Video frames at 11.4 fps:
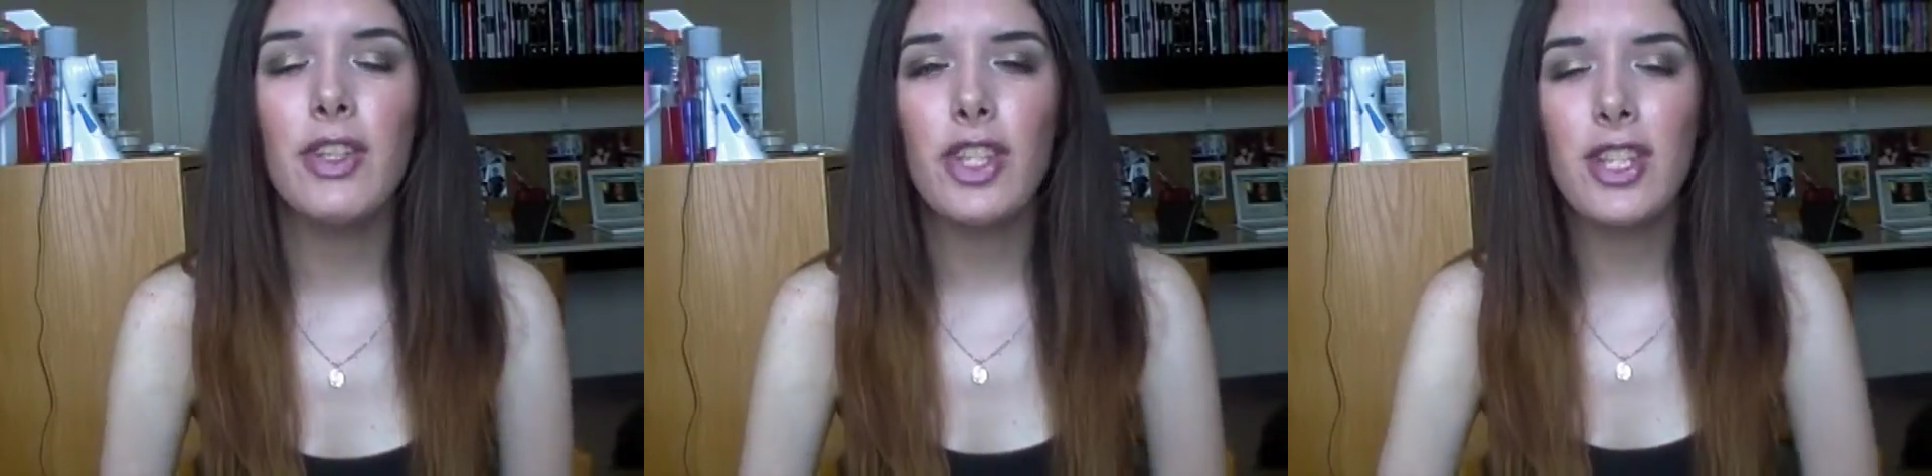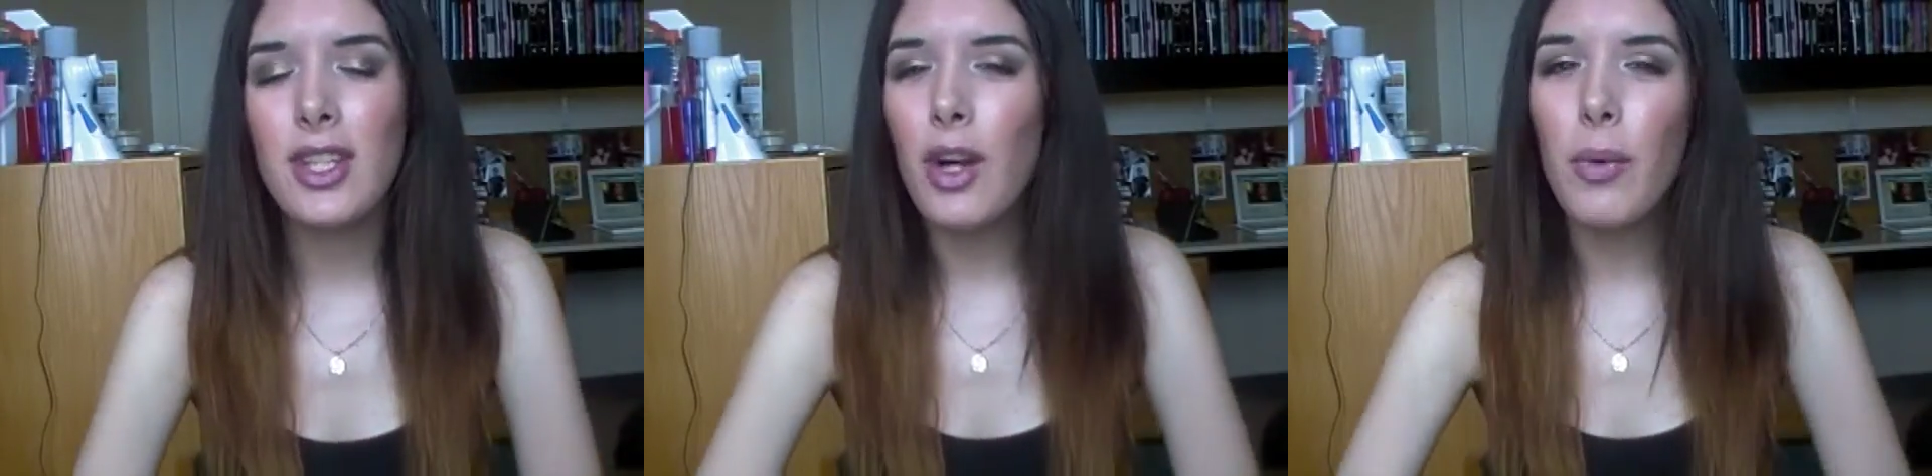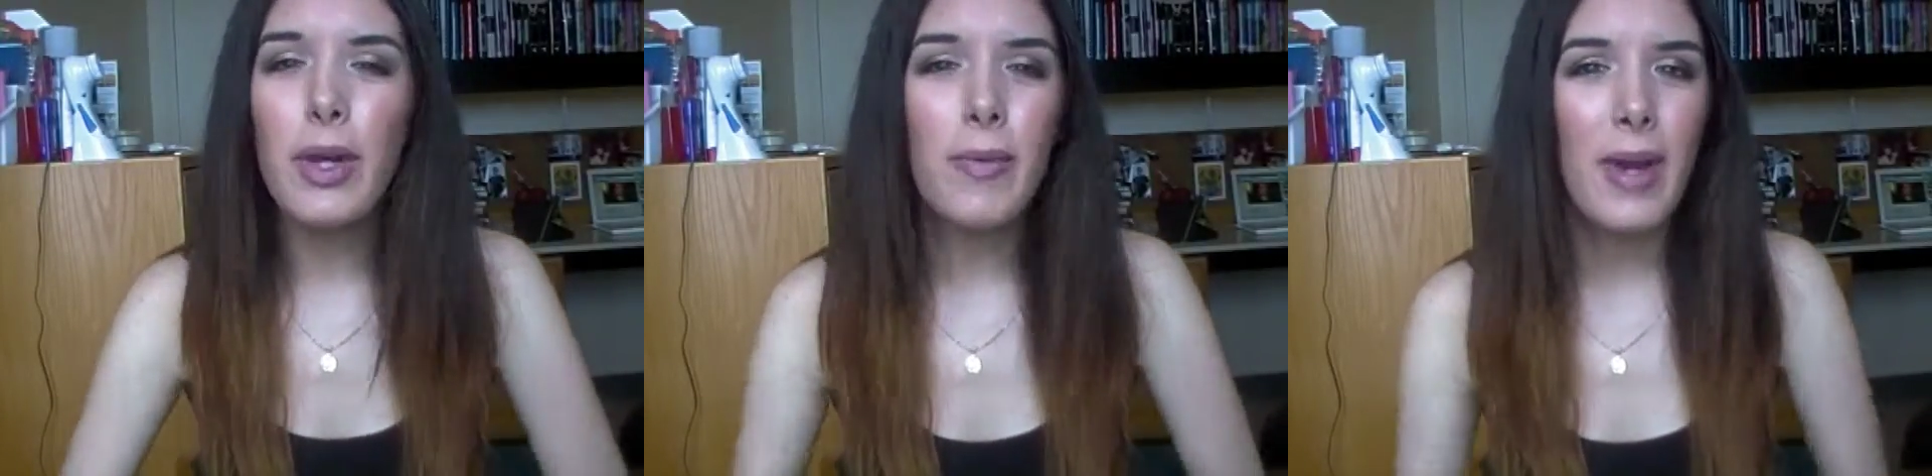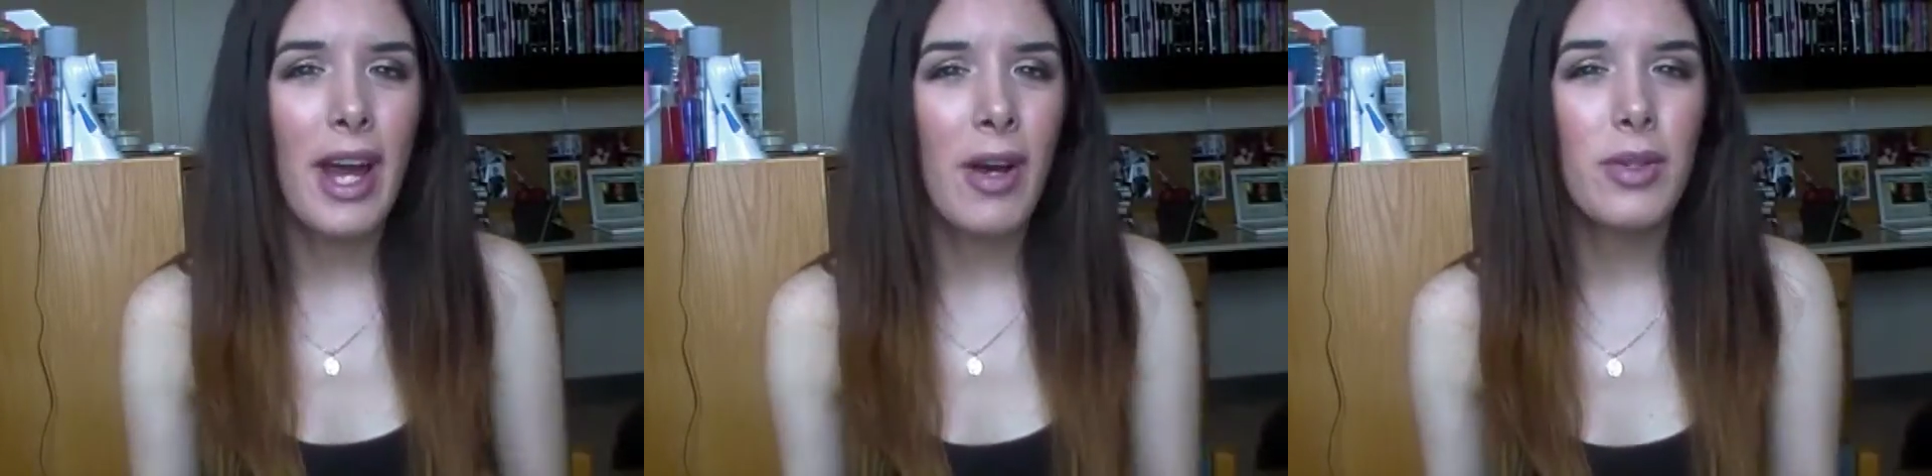just going
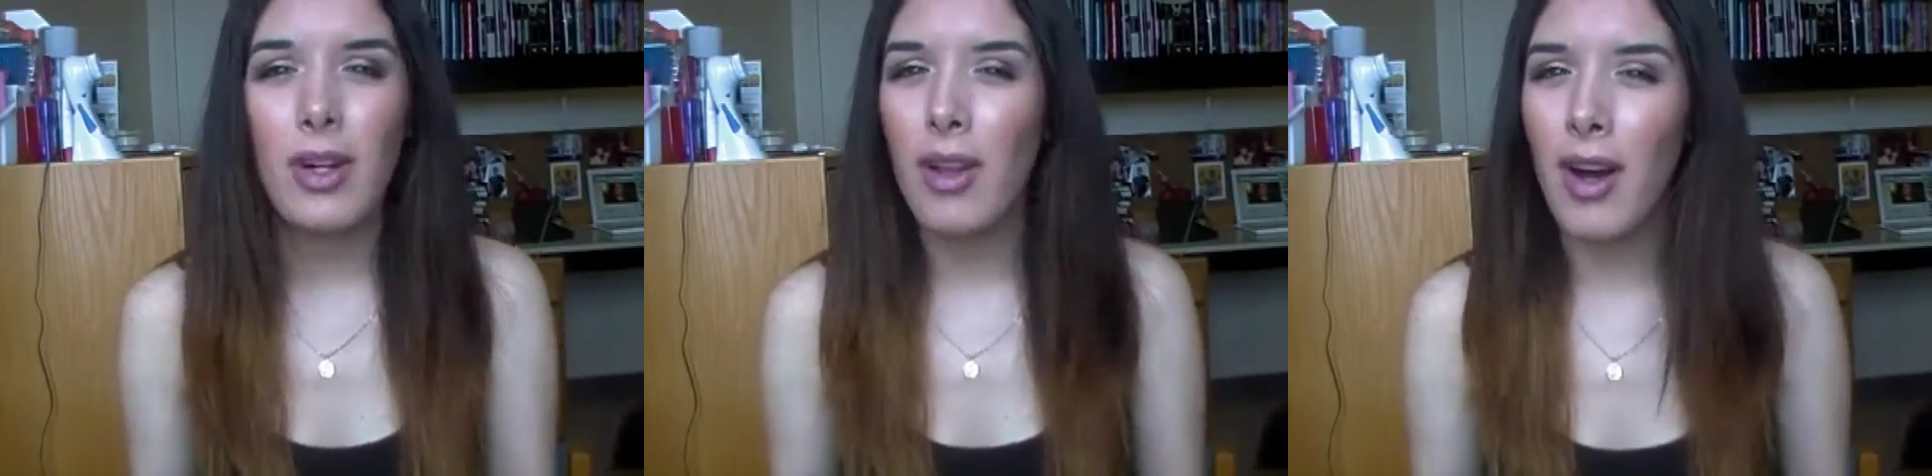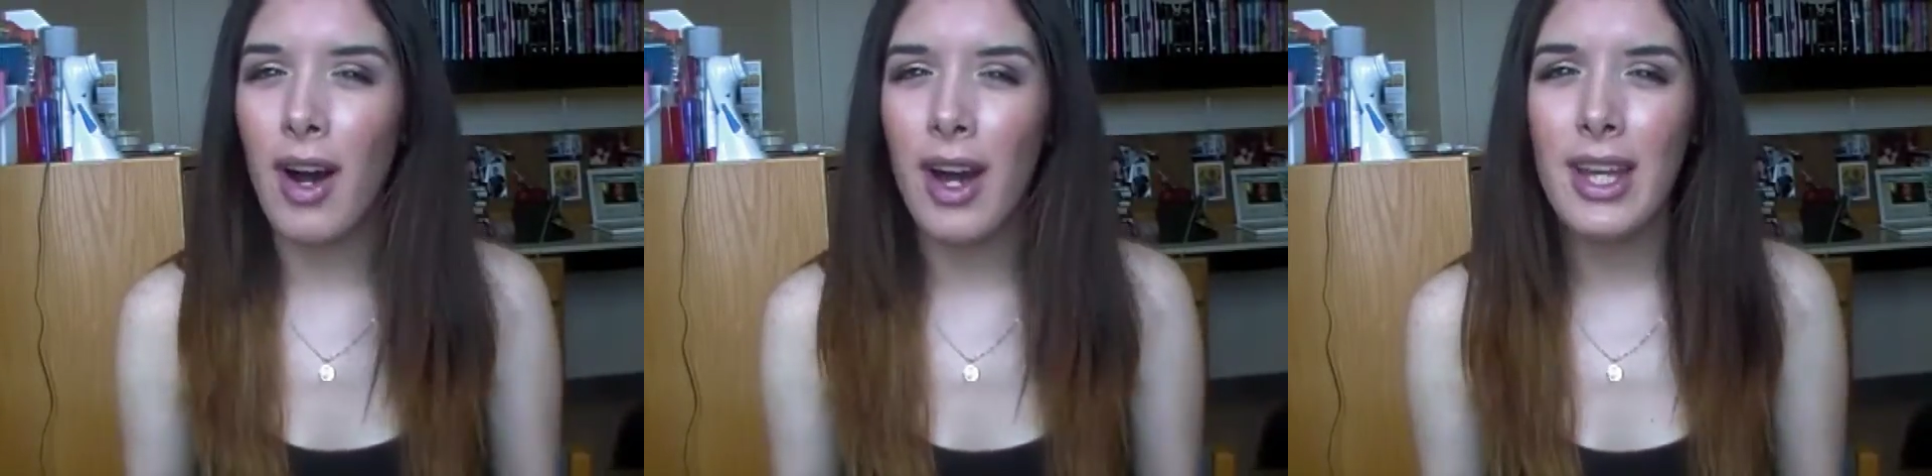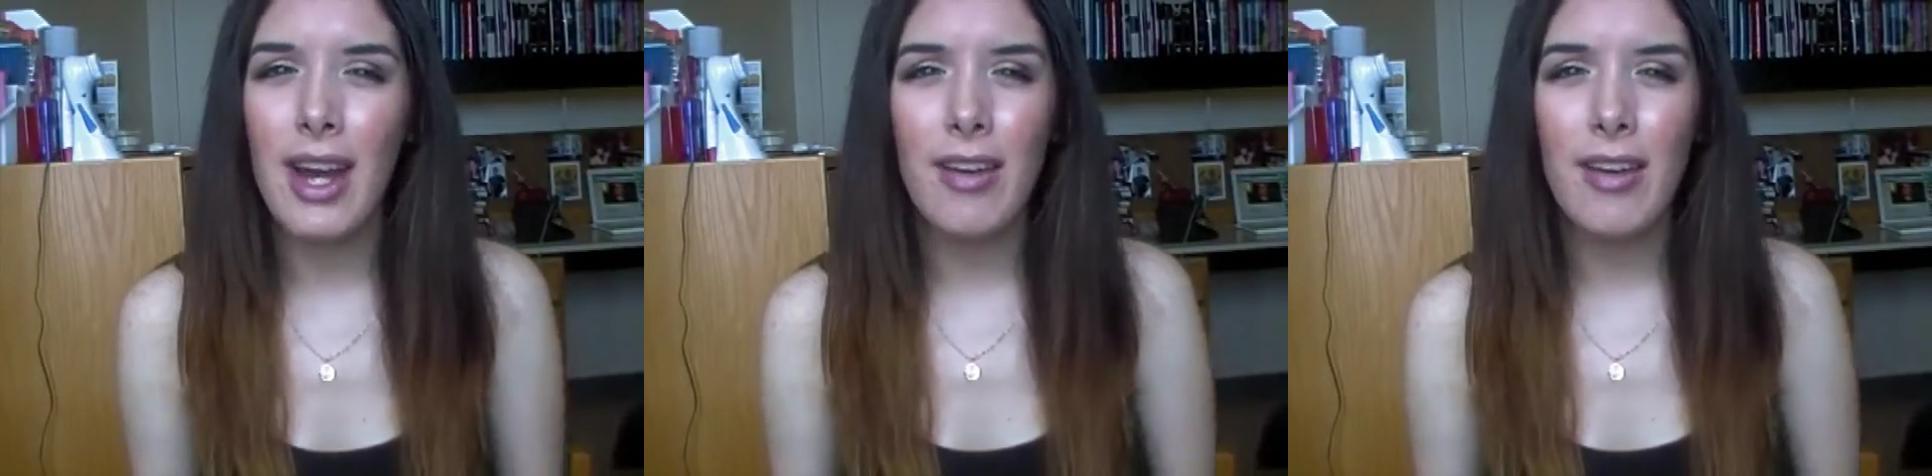around a lot.